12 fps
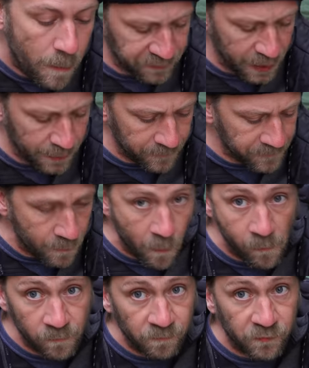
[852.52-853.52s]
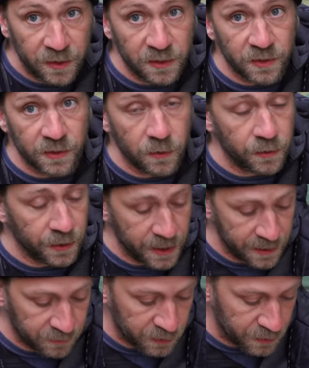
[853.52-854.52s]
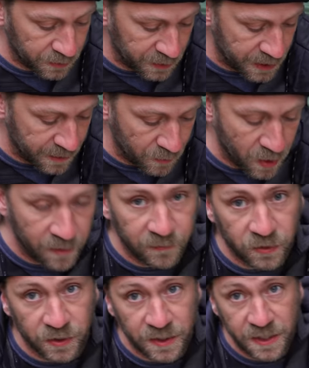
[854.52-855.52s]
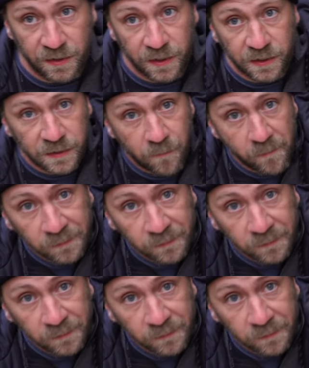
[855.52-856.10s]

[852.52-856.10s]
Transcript: Okay. This is so good, I have to turn the camera off and just eat this.